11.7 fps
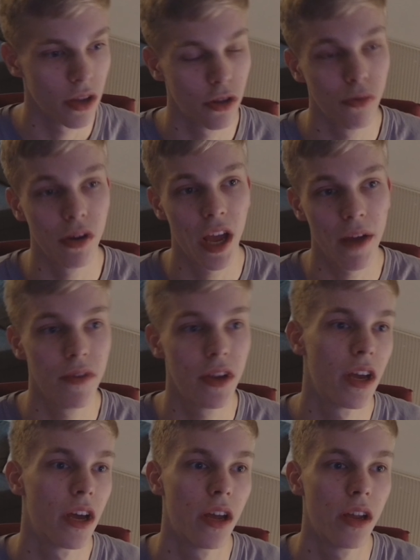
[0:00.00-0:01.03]
doing
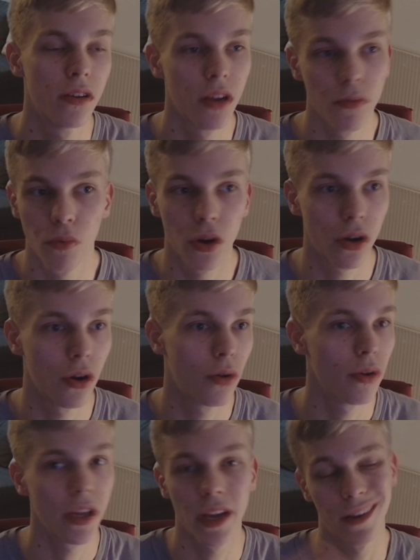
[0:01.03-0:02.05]
heavy network
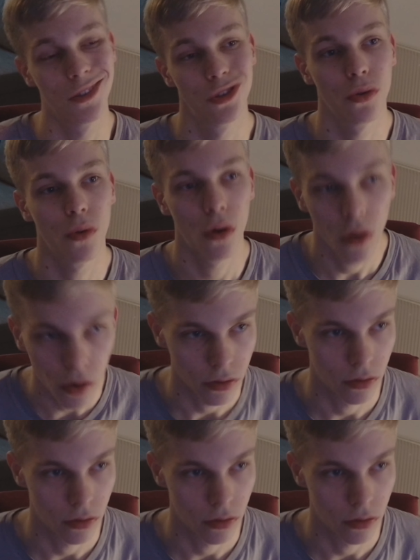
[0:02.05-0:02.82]
loading and so on.